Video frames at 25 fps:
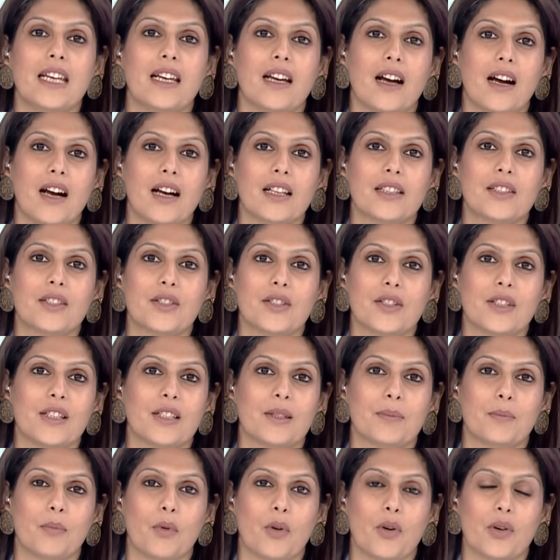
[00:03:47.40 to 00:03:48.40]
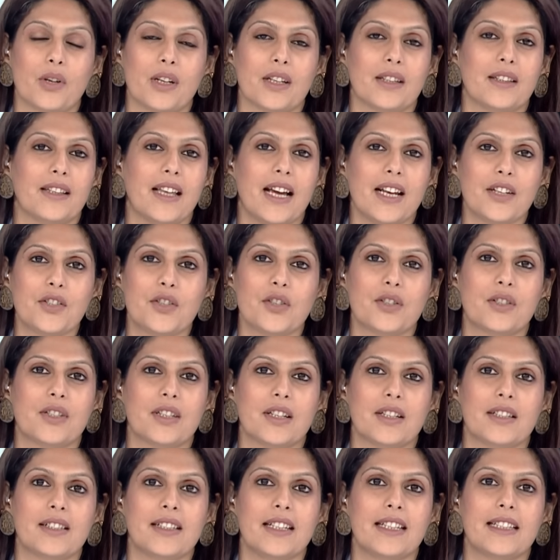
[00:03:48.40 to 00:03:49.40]
guards to this border. That should
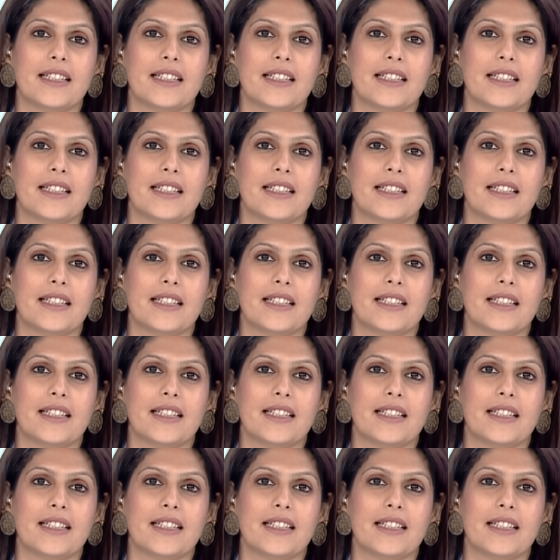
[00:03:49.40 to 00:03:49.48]
certainly